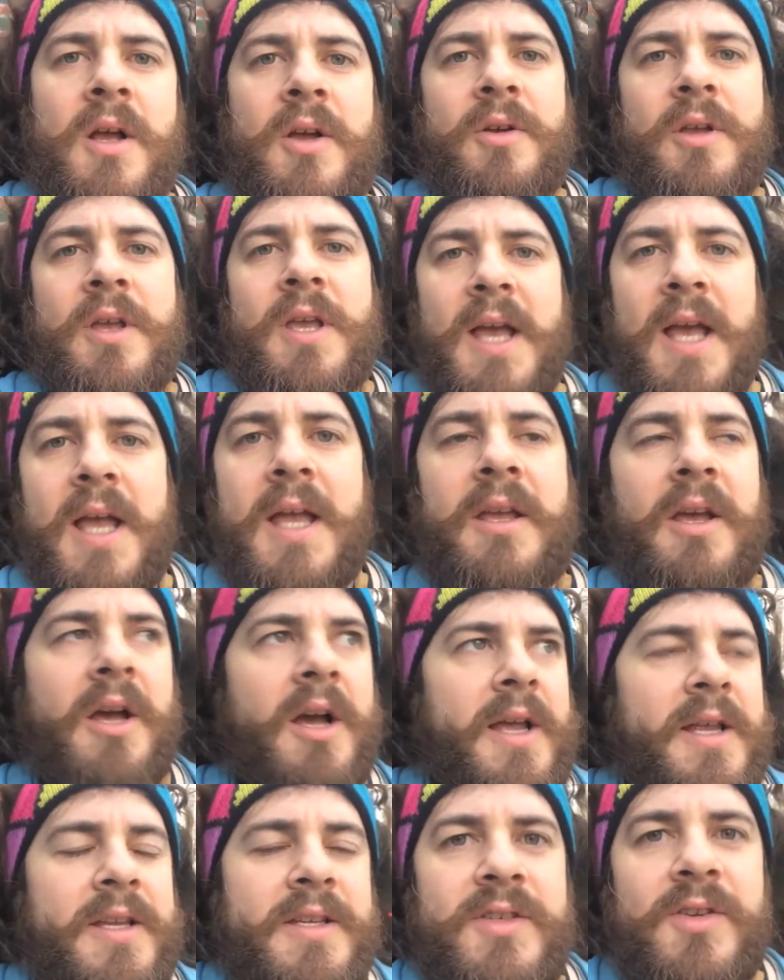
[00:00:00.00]
Okay
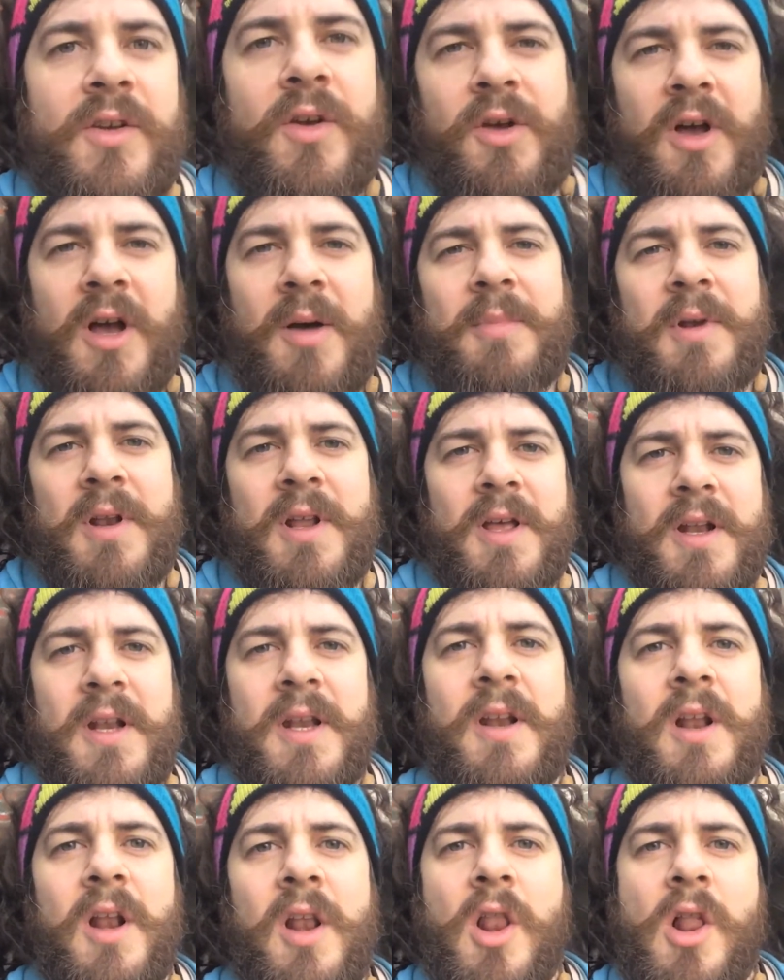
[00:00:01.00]
guys, so I'm
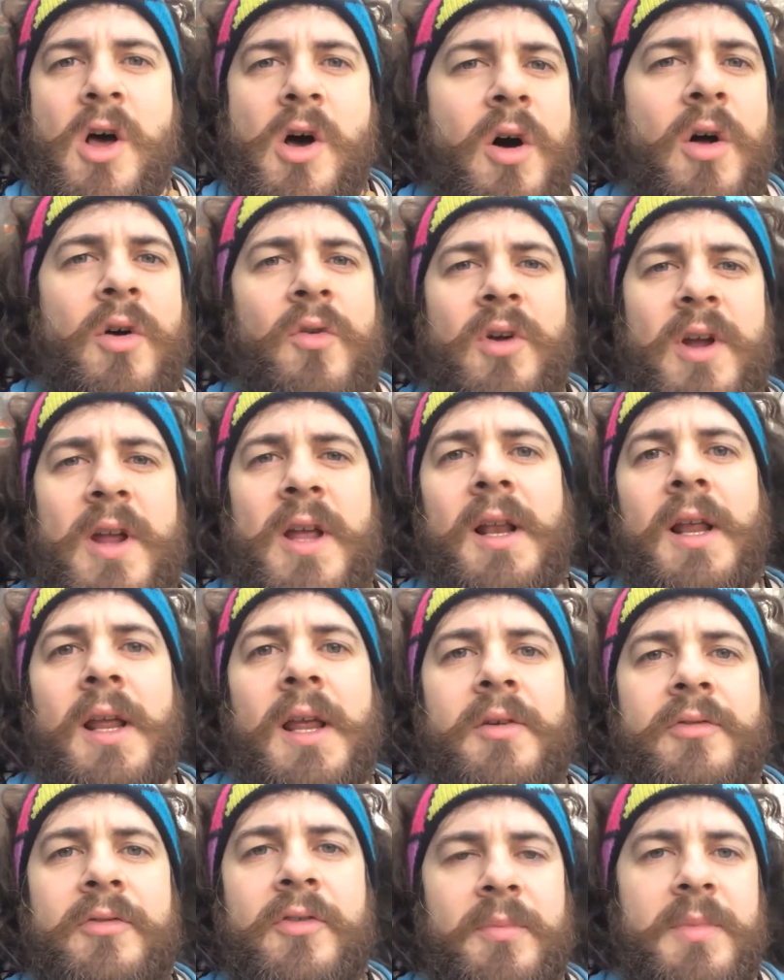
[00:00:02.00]
learning a lot really
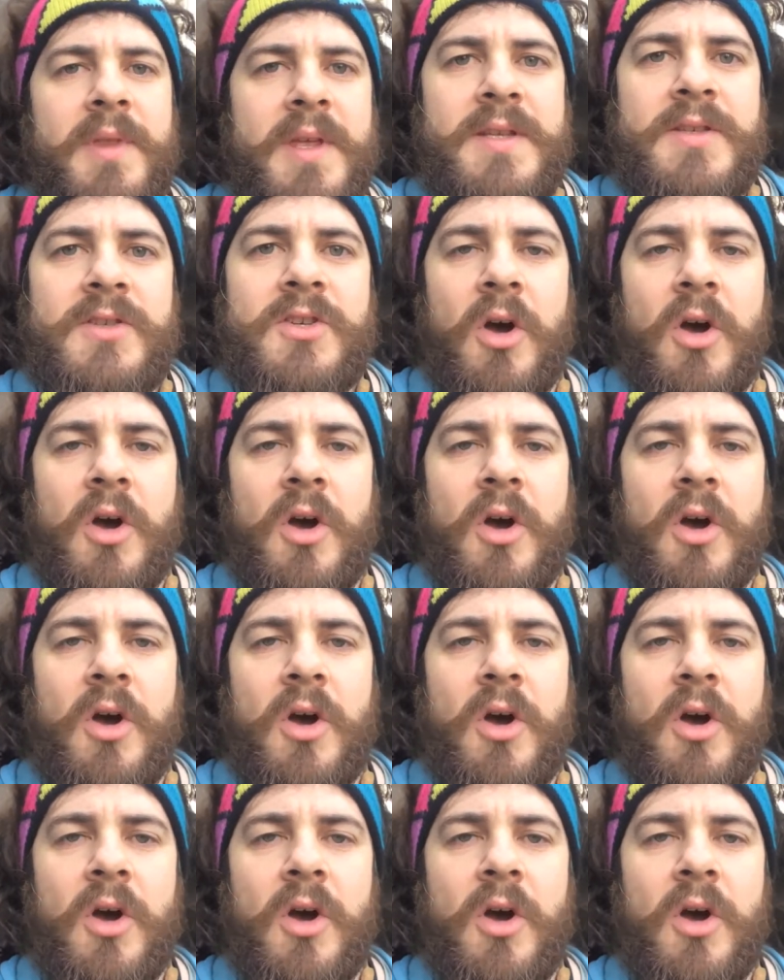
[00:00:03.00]
from this